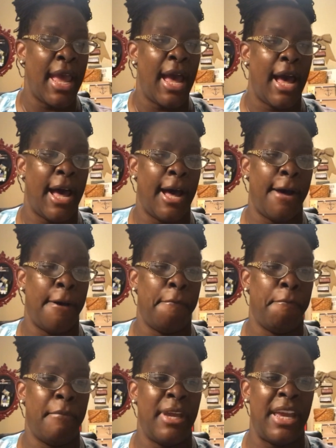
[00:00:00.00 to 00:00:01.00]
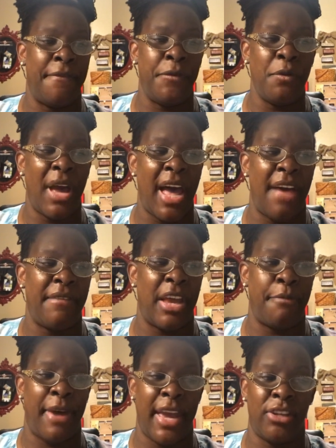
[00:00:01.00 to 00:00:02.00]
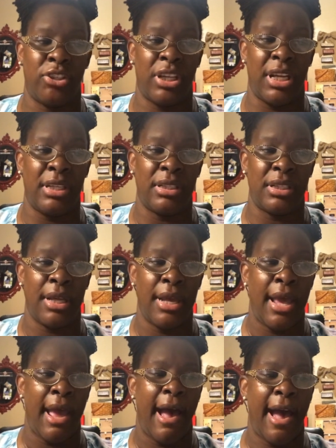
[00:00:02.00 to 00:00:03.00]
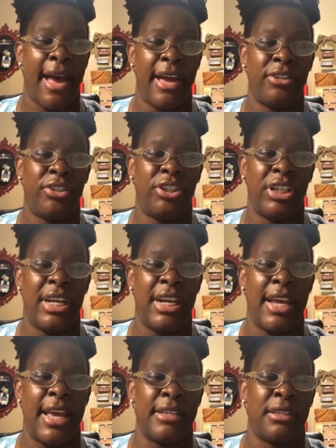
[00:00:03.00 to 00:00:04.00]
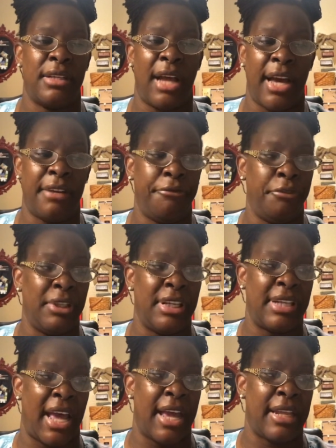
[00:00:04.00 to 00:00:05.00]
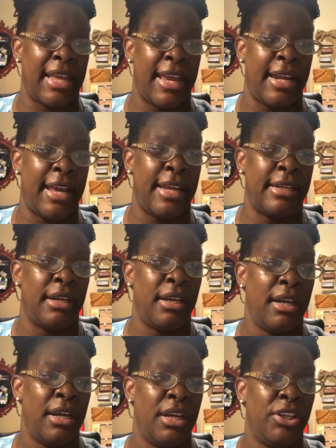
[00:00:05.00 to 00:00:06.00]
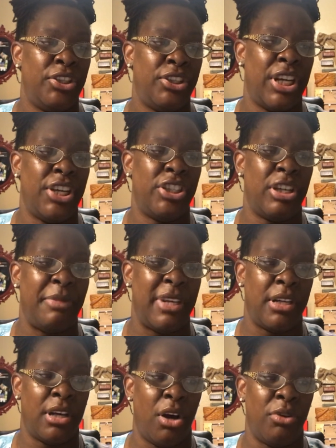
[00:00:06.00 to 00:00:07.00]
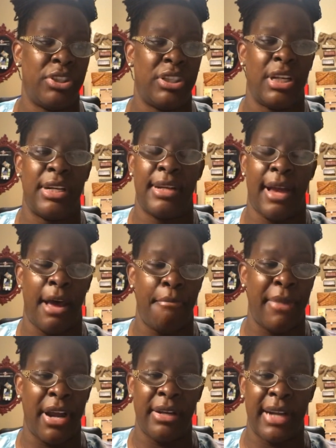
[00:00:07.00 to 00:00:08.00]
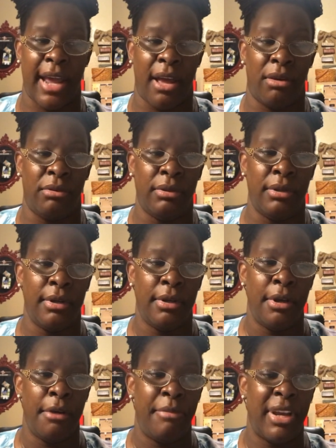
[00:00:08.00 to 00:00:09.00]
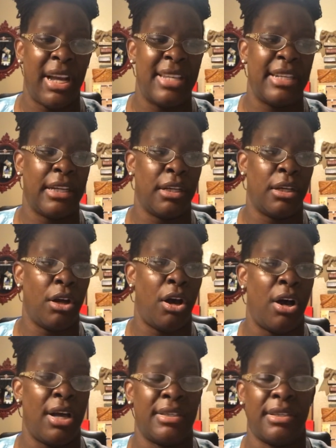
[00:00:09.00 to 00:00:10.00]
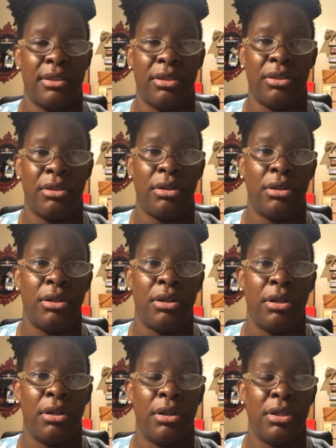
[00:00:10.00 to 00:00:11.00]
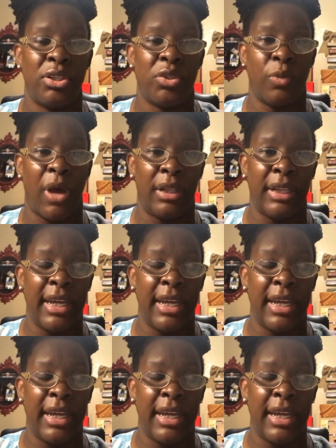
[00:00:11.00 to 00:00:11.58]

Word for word: are in the test bank. Um, if you have a patient and she is not fully dilated, she should be coached to not bear down because it could cause